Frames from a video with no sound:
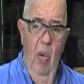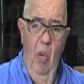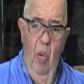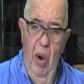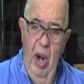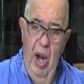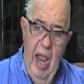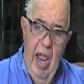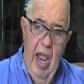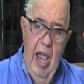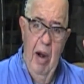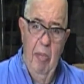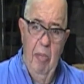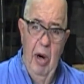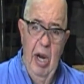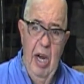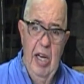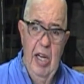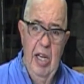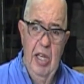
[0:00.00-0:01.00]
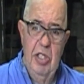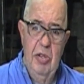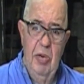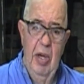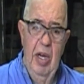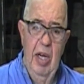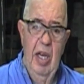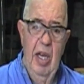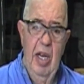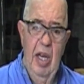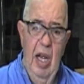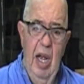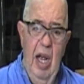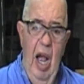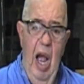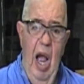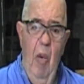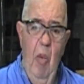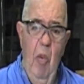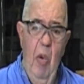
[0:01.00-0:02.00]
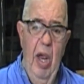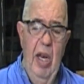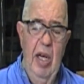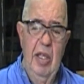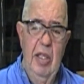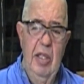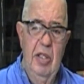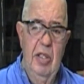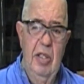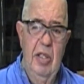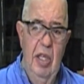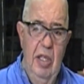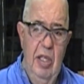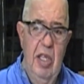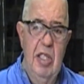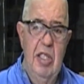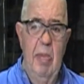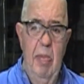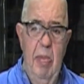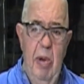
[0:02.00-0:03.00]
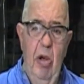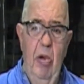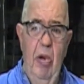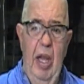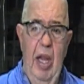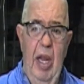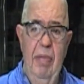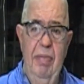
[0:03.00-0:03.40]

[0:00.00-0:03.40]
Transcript: When I had a brain injury, I went to disability.